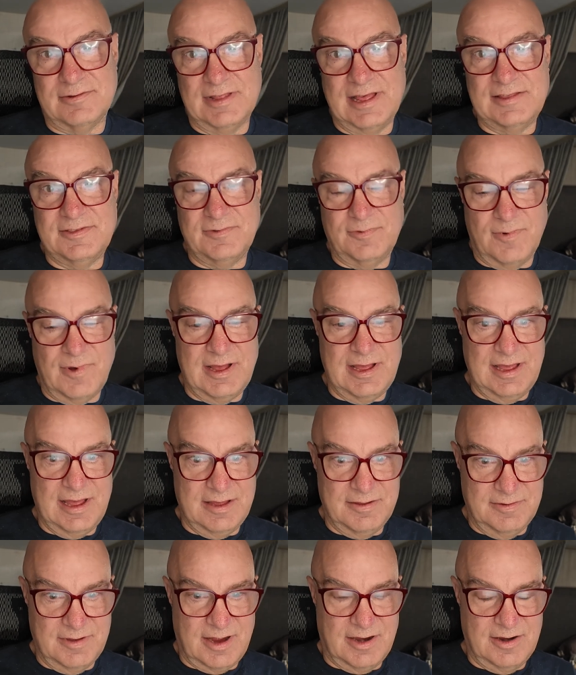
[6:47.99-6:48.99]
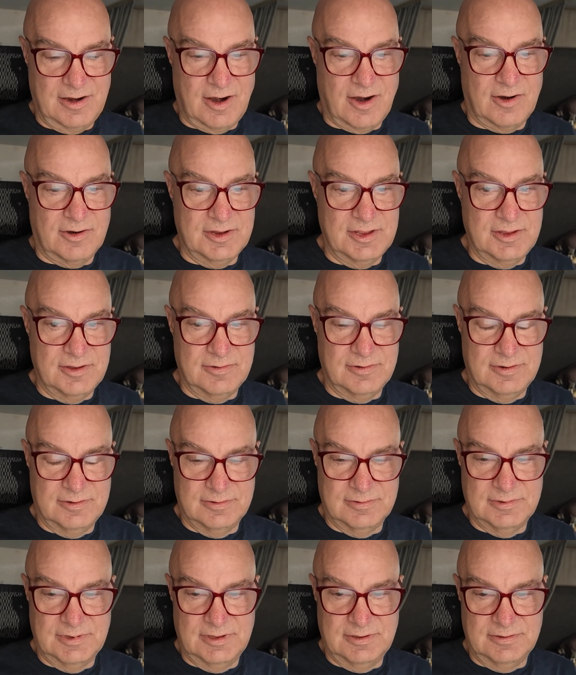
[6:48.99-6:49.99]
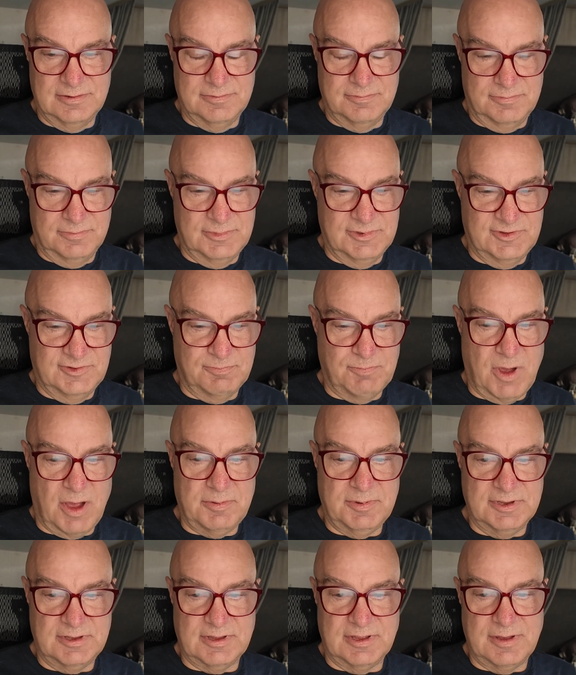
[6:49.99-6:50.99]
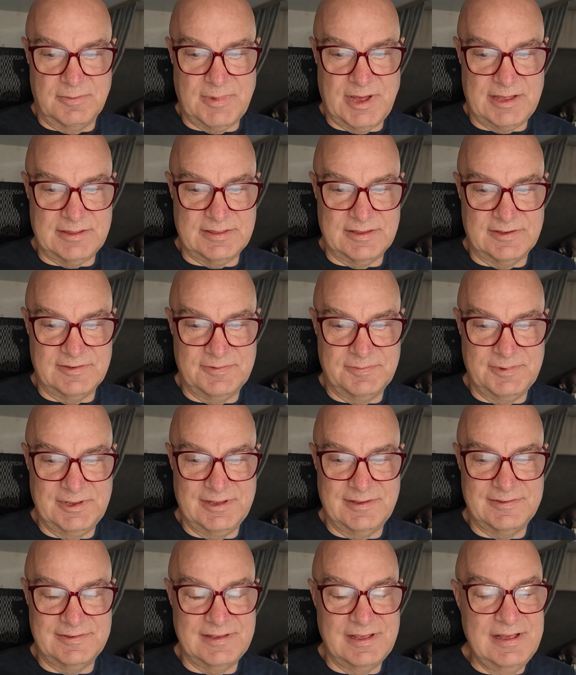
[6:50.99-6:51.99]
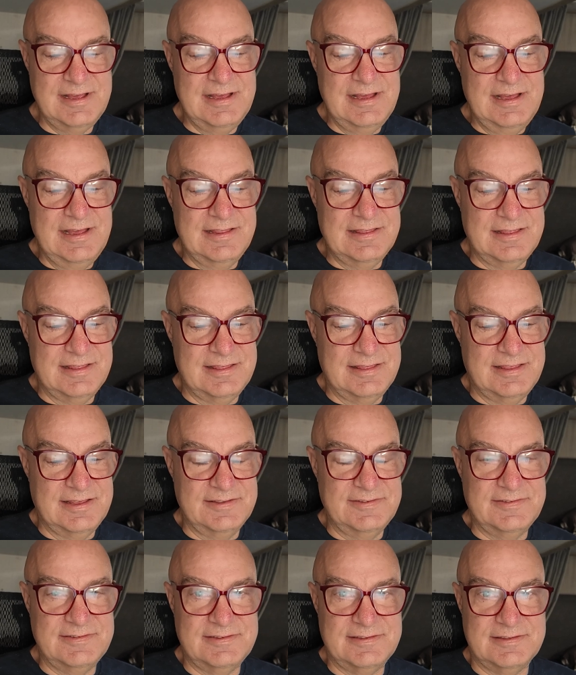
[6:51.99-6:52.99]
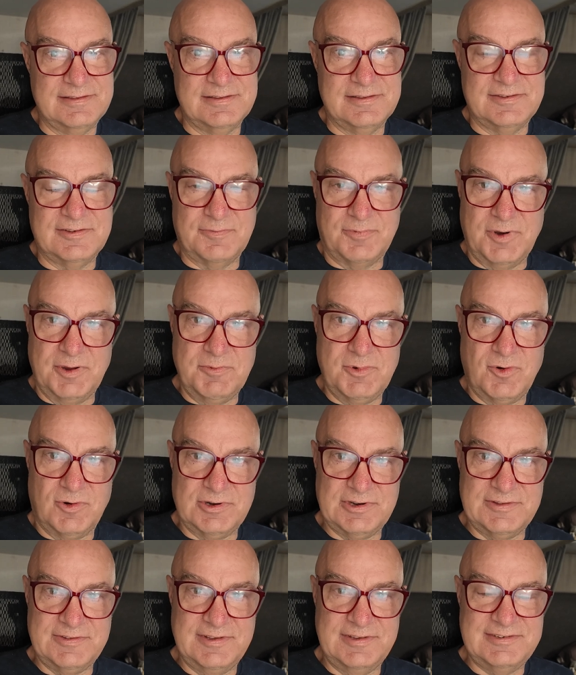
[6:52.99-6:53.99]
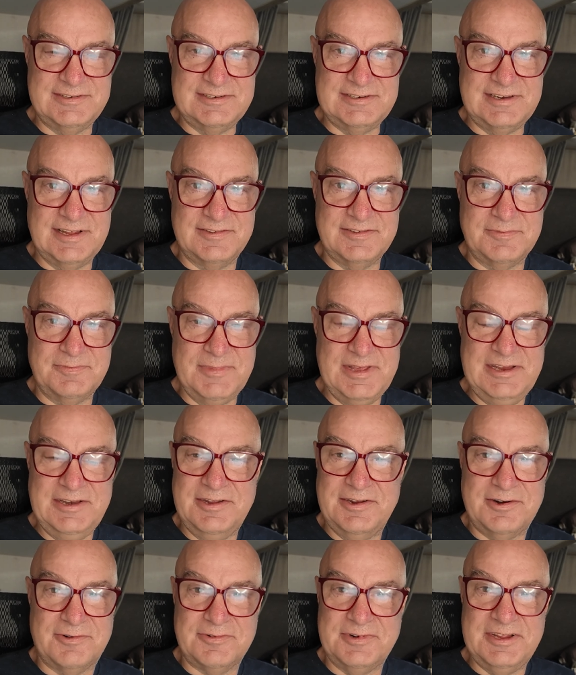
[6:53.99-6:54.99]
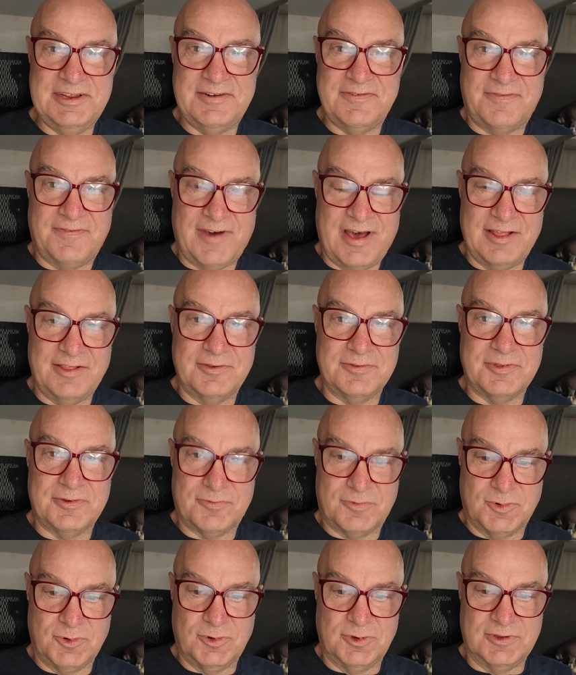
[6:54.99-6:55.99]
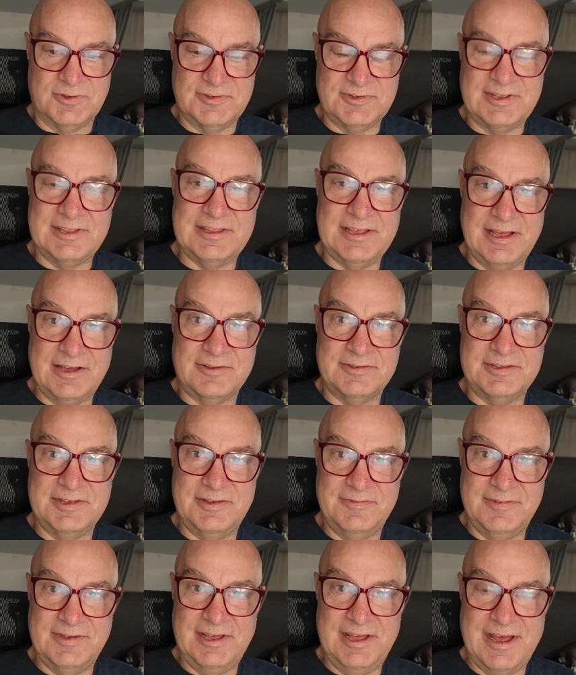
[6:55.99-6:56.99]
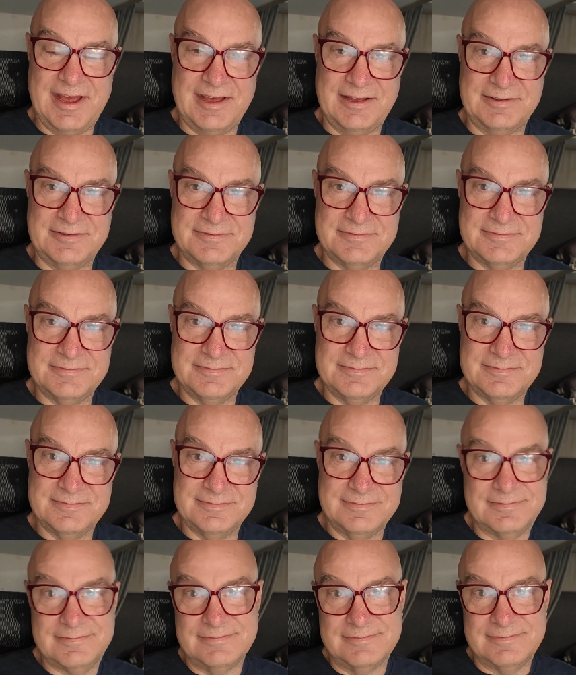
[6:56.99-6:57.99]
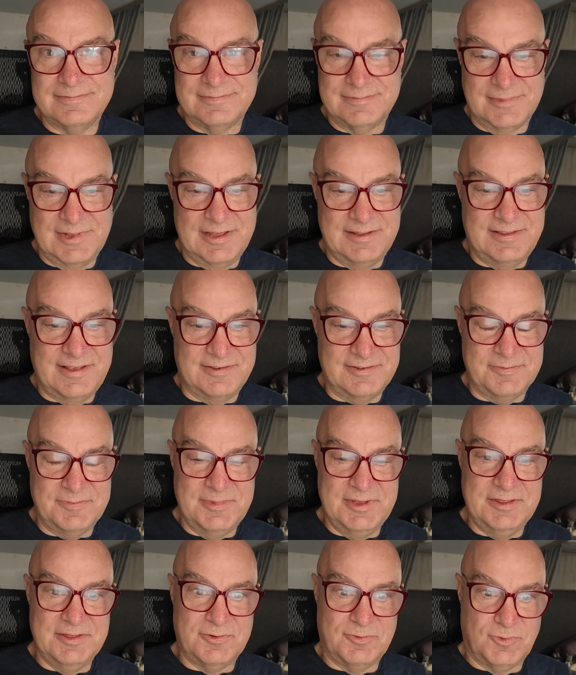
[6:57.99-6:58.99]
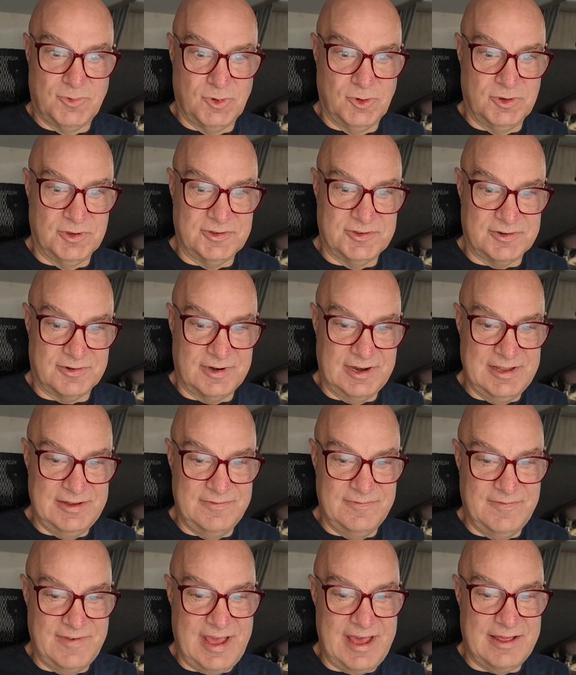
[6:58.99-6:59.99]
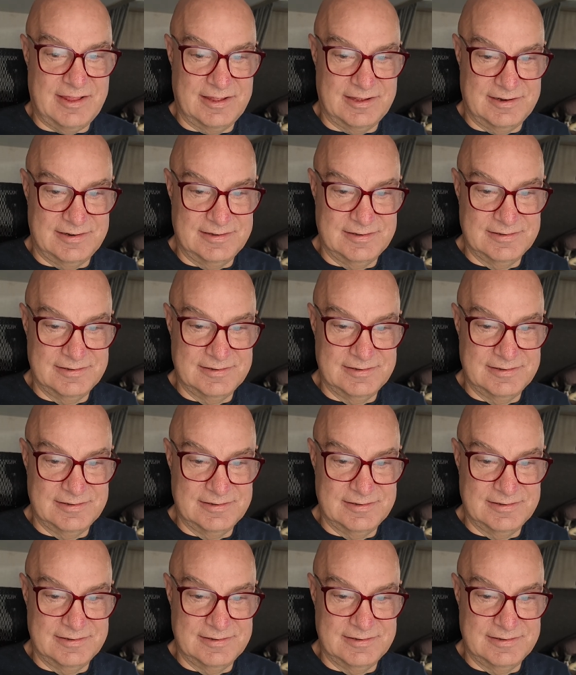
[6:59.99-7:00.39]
That's why I argued publicly about this, because this Supreme Court decision doesn't mean you don't need to follow the rules in the LTVA. It doesn't mean the rules are invalid.